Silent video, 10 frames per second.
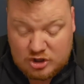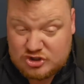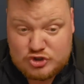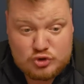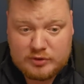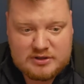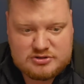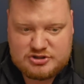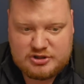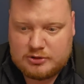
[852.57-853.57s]

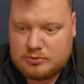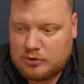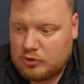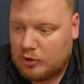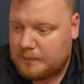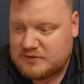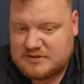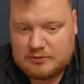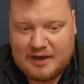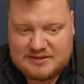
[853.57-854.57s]
Soyuncu, up
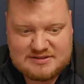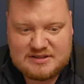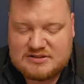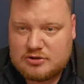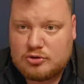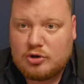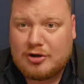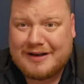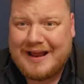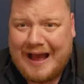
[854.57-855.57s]
until last season, looked
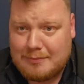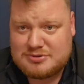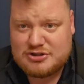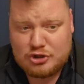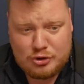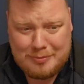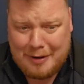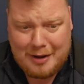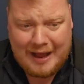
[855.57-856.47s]
like an absolute